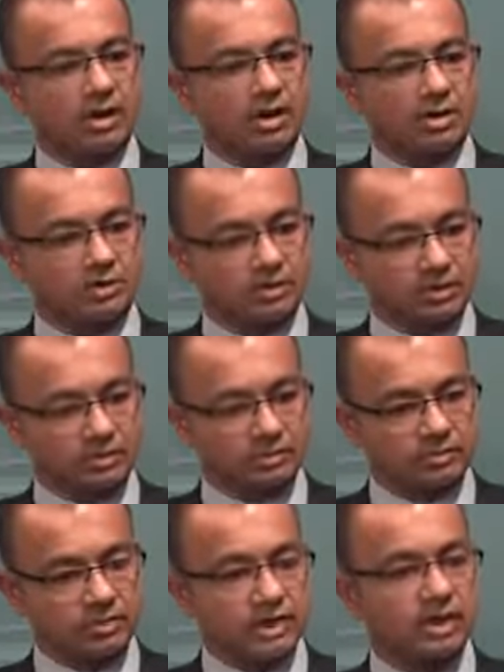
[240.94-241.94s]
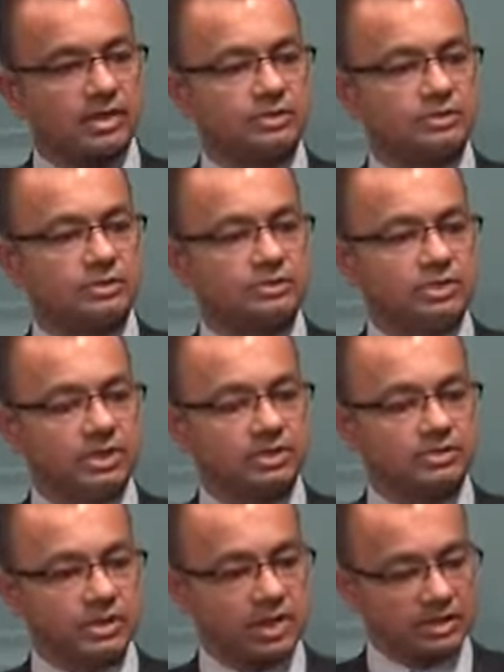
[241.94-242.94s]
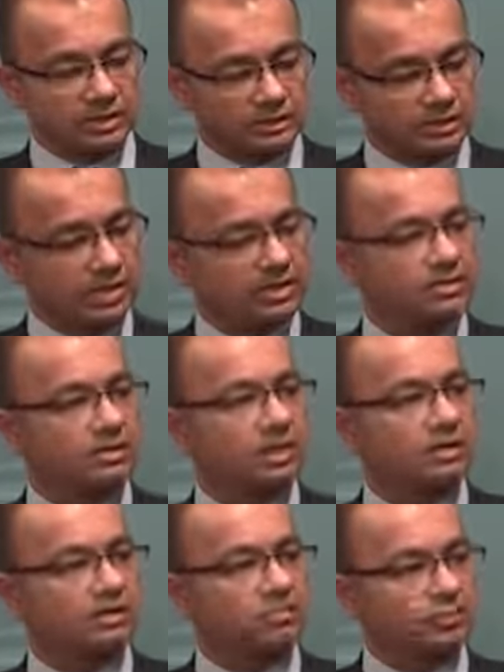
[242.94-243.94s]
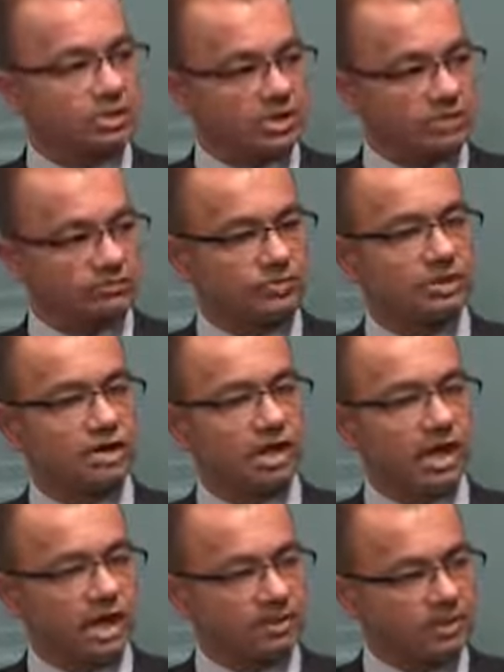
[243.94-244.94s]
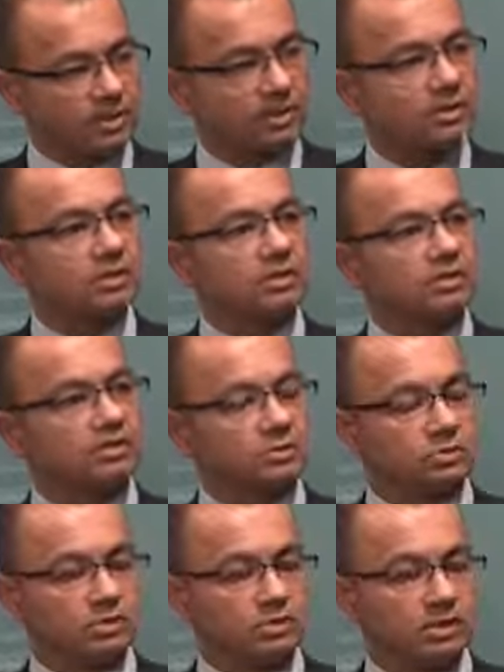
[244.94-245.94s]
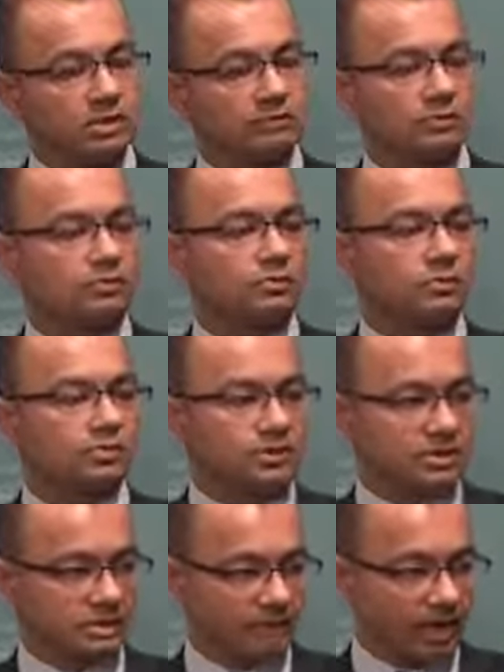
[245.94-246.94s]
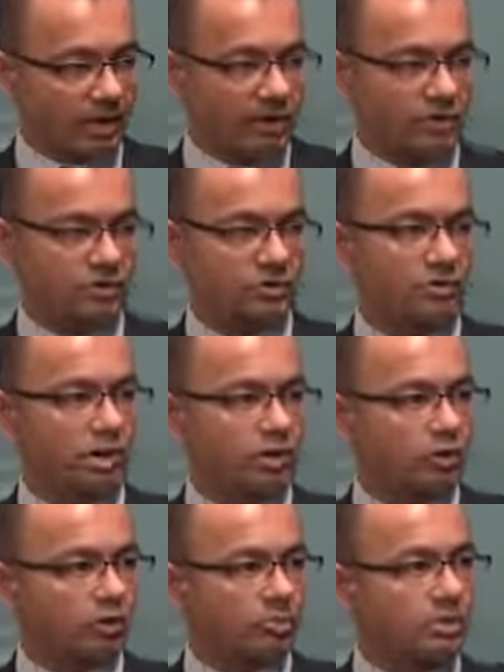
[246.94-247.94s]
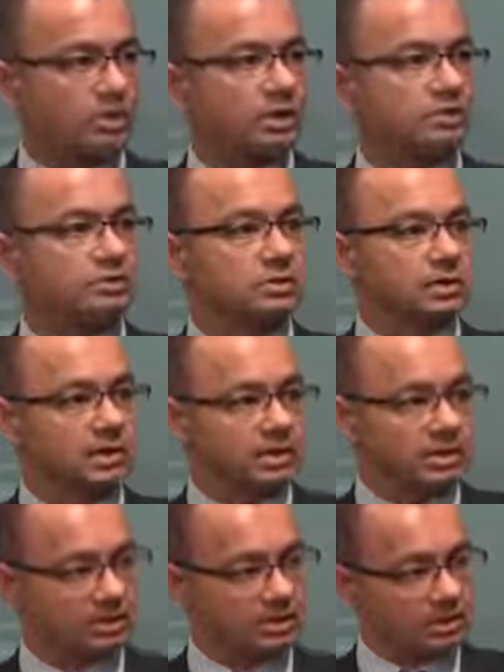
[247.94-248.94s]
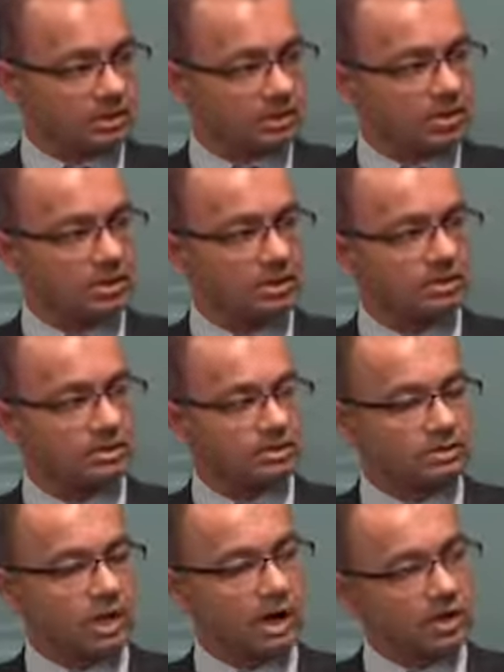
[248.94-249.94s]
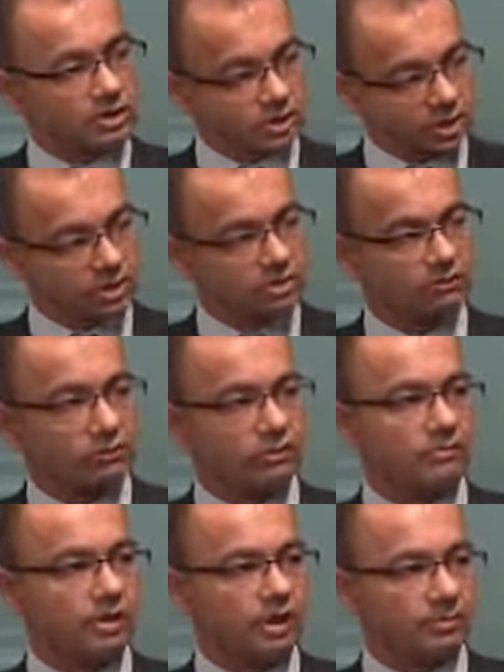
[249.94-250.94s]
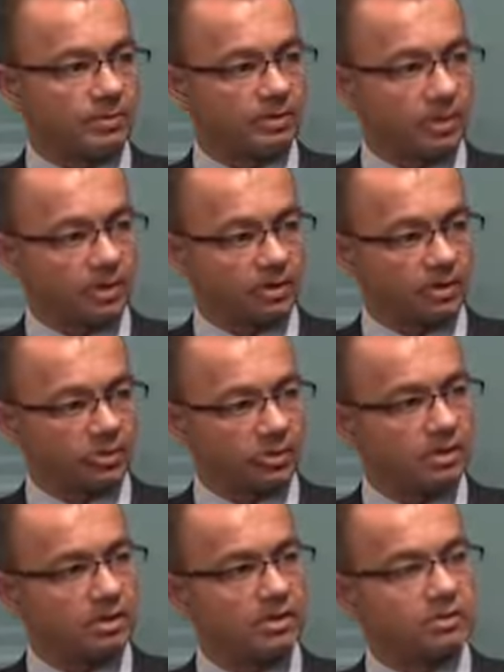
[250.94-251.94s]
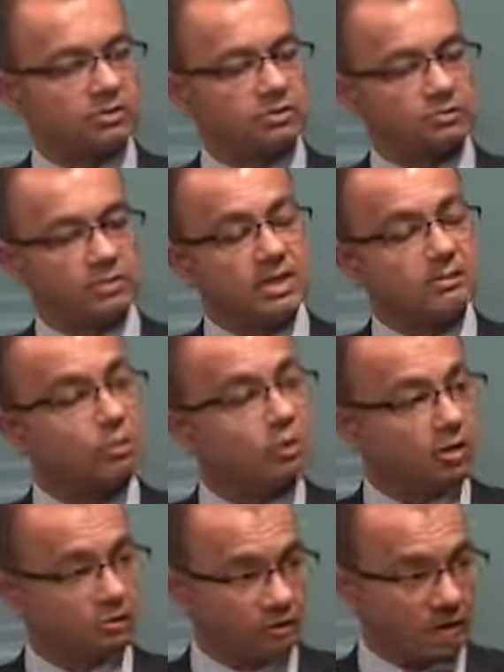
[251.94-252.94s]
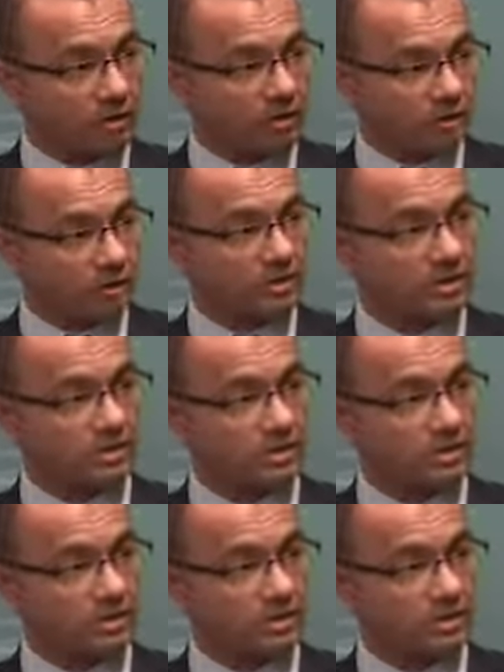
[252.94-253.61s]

are genetic traits and mutations which can happen. So if there is a family history of melanoma, then certainly there's a higher chance of you developing melanoma. So being more aware of it.